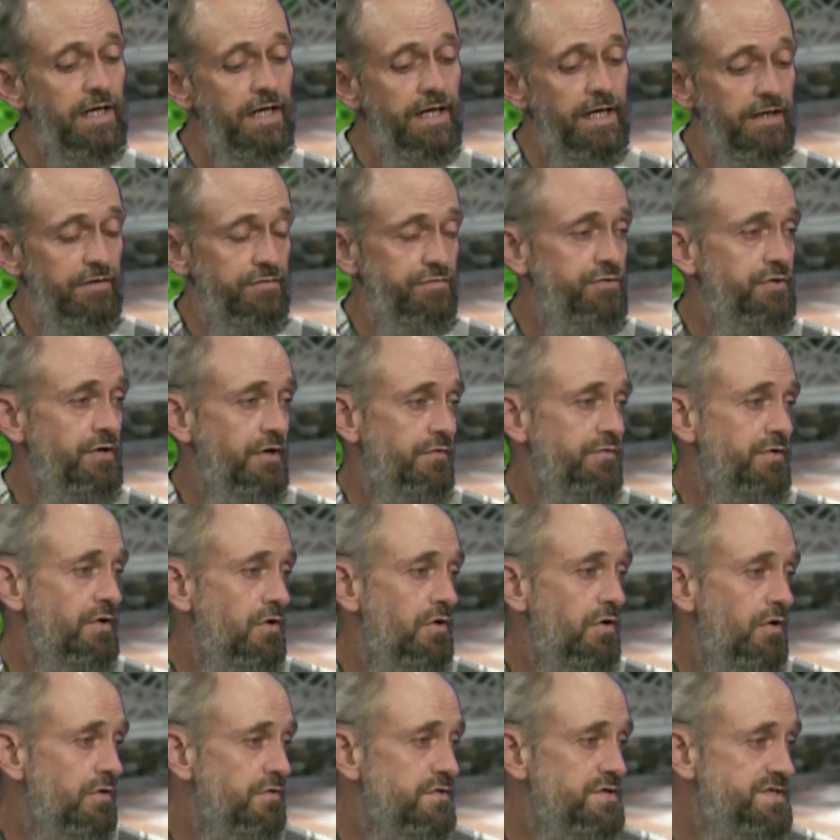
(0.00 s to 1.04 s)
And, you know,
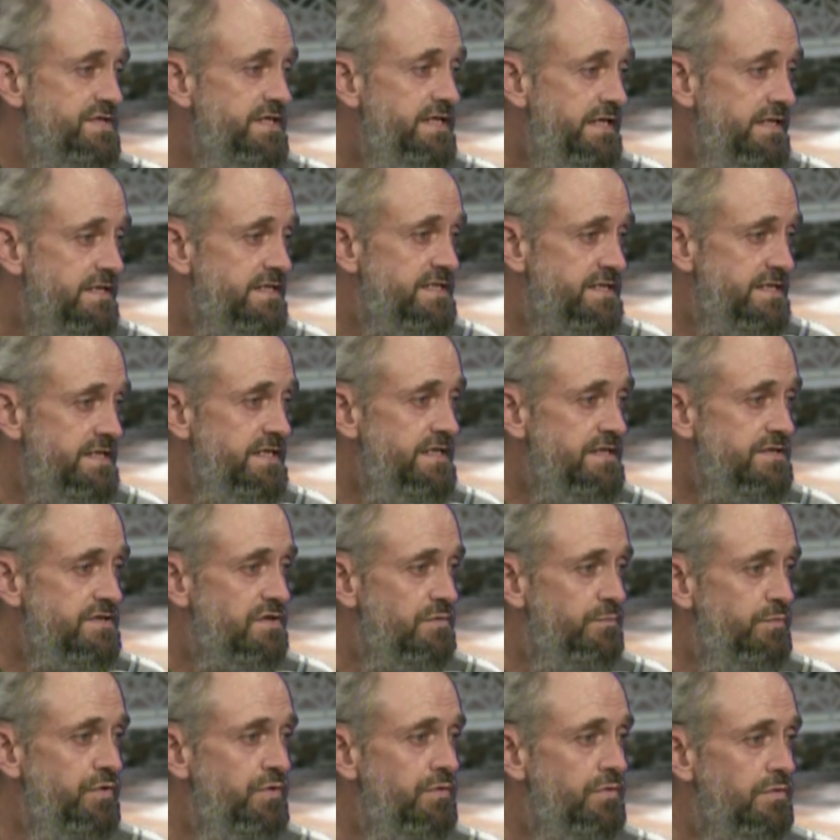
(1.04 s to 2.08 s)
there are C N Cs,
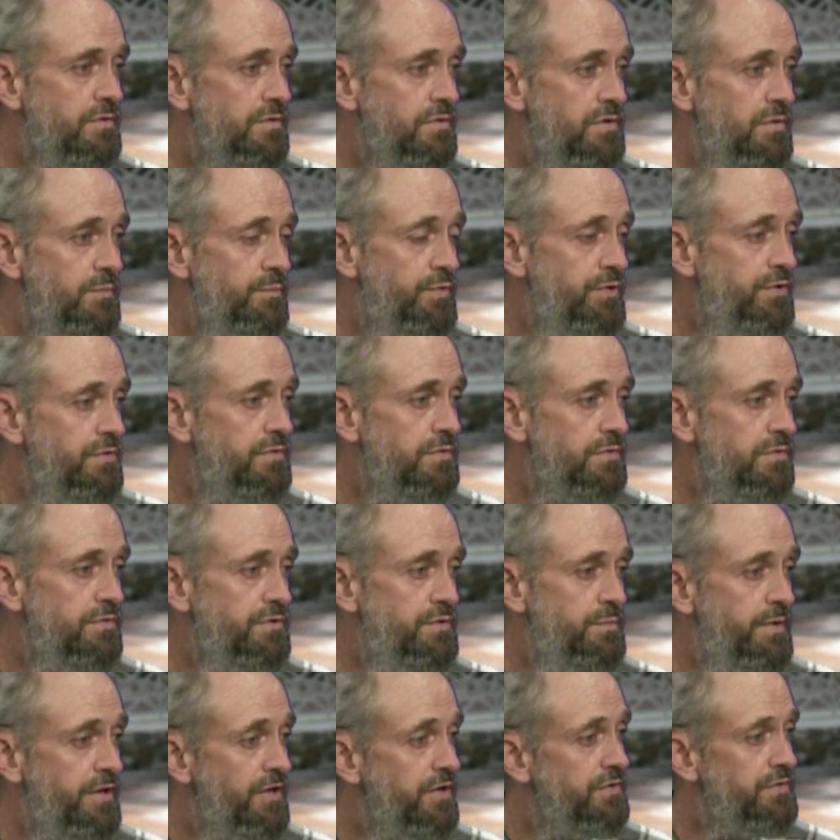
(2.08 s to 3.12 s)
computer, computer
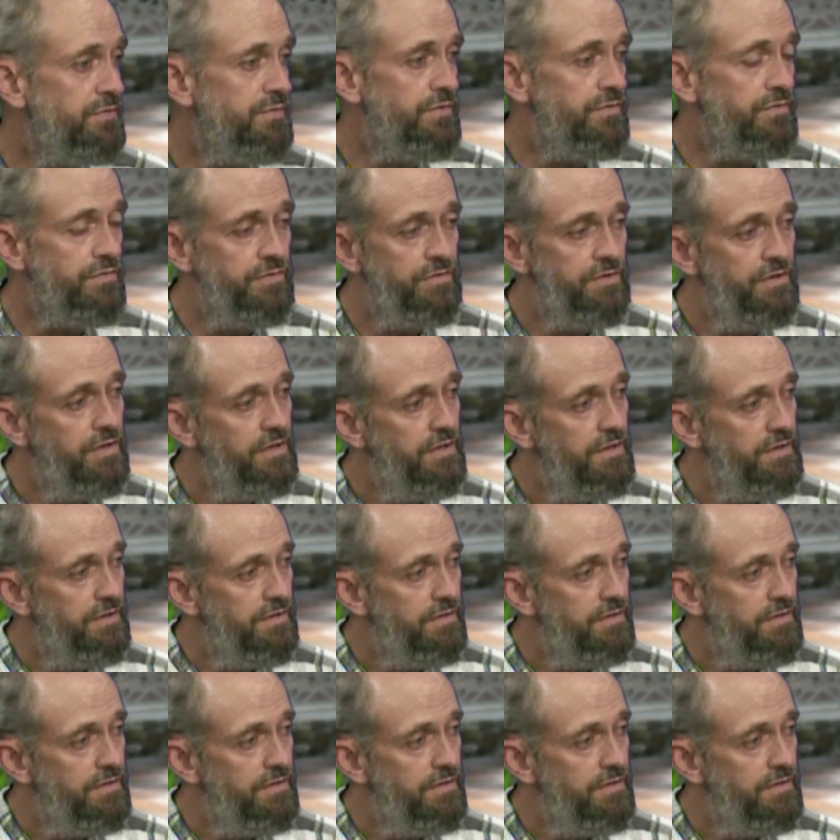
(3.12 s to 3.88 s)
numerical. Right.